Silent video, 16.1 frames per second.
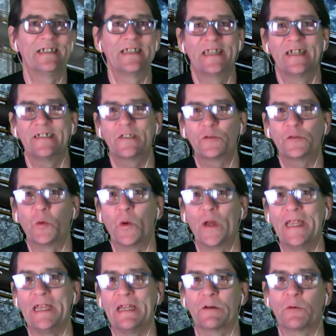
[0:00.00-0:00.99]
This
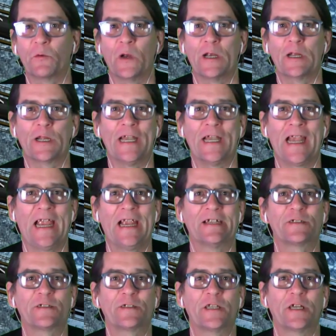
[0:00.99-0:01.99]
week, we're going to
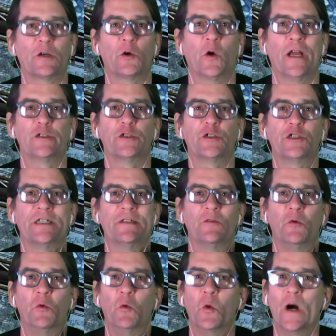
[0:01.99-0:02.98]
answer the
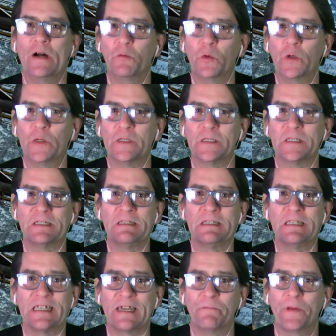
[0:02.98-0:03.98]
question What will
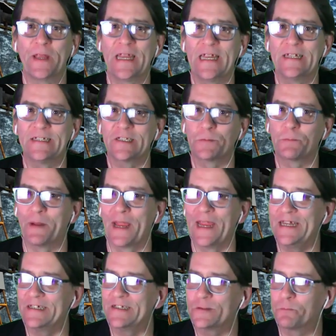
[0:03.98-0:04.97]
living in
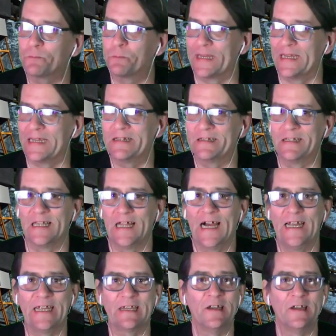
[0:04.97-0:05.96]
space be
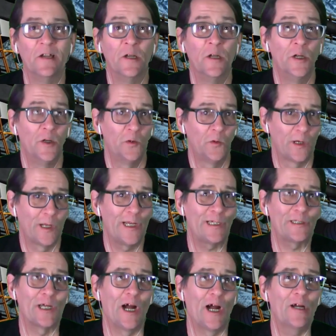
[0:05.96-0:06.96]
like? We're going
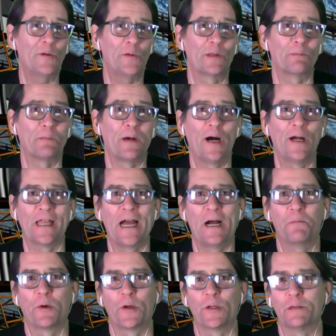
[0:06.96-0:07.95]
to talk with Paul
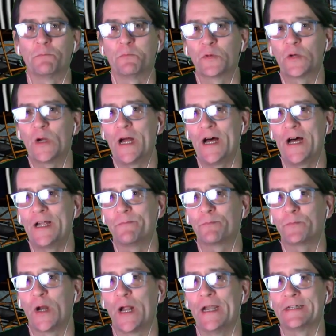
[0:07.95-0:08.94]
Albert
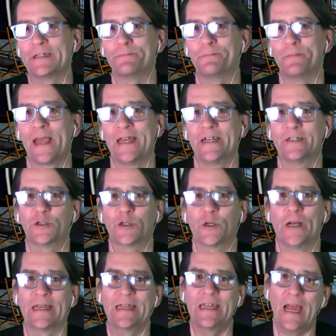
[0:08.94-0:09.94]
Lebrun, product
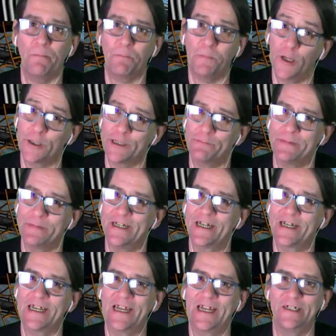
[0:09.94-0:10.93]
manager at Kepler
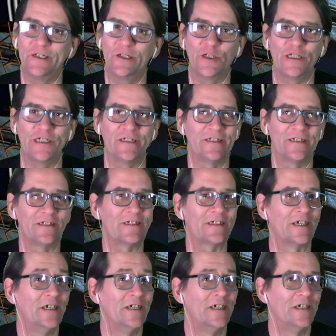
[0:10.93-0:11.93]

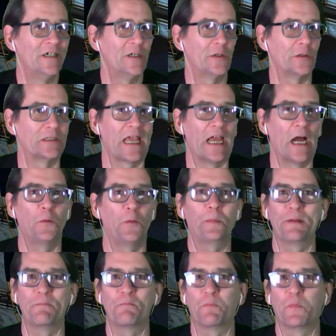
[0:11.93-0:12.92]
Communications, who's
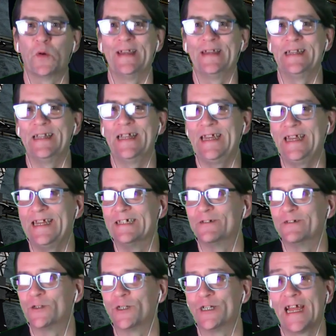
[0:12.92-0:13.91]
helping bring the
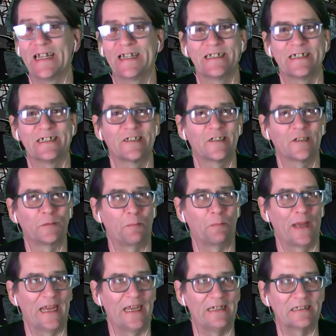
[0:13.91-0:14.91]
internet to
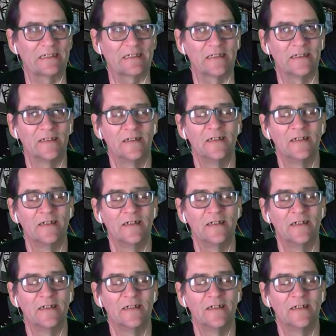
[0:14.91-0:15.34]
space.